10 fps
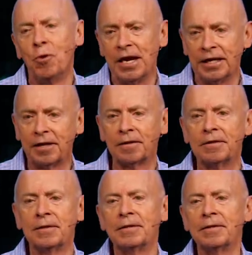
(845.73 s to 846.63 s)
week.
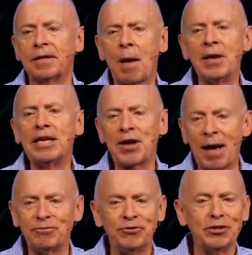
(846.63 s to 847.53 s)
How many
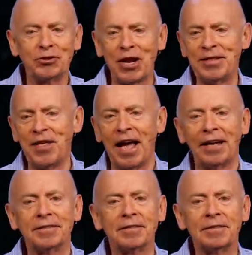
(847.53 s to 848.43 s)
times have you said that?